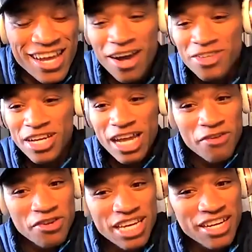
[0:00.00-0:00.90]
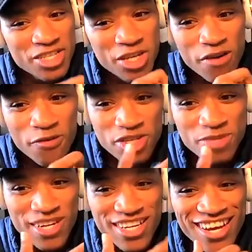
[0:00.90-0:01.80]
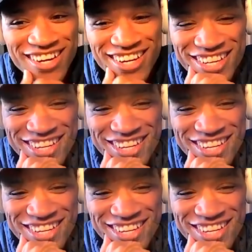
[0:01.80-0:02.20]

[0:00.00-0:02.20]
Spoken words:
I say, have you taken this car for a spin yet?